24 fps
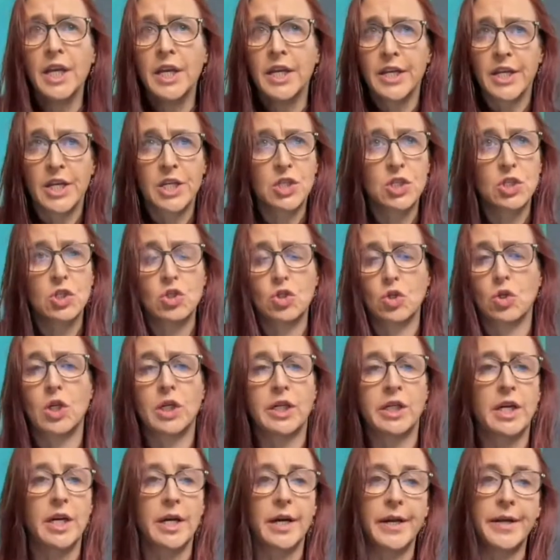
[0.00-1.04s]
it's a
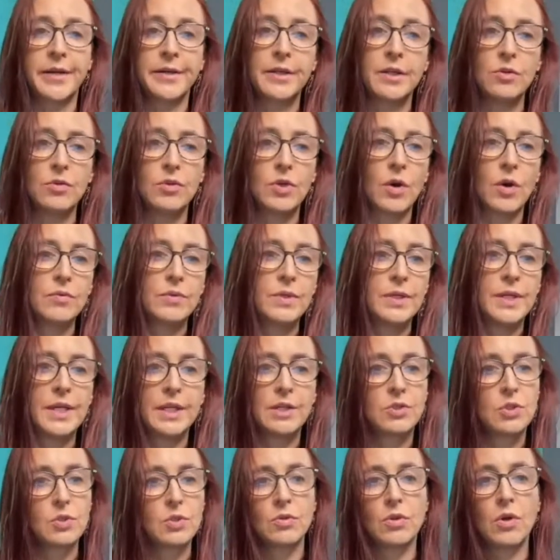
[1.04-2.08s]
shortcut and you don't need
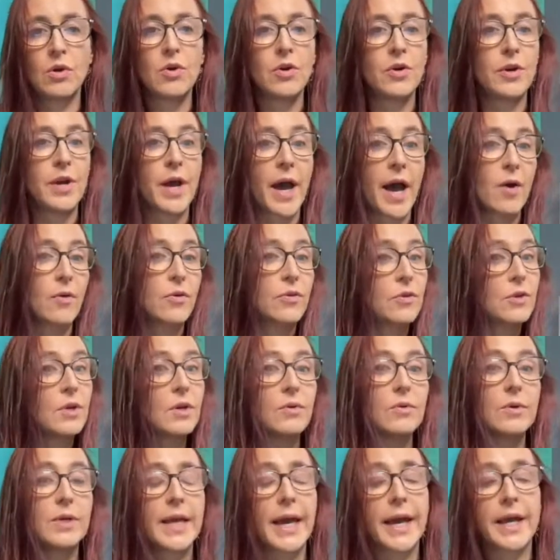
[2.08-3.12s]
to learn how
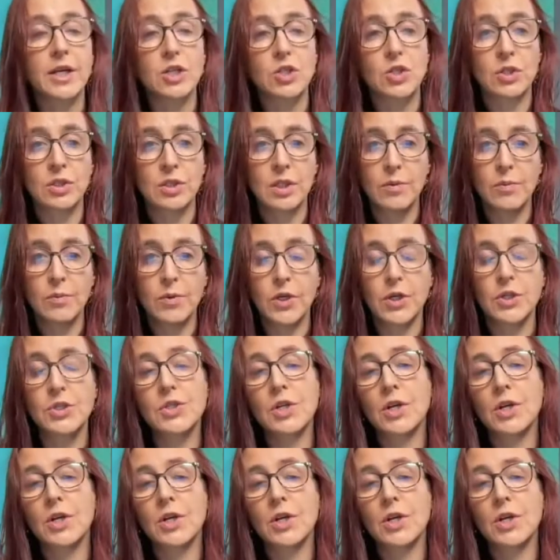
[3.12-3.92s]
theory actually works.